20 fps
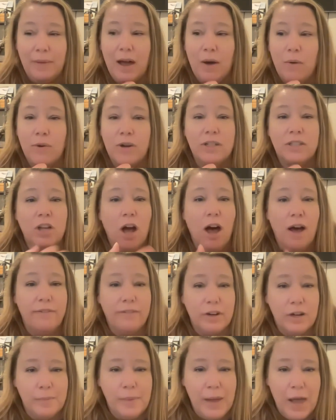I wanted to offer
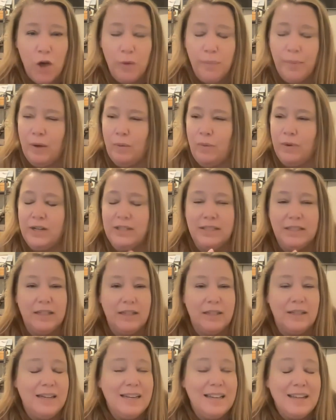him help. I wanted to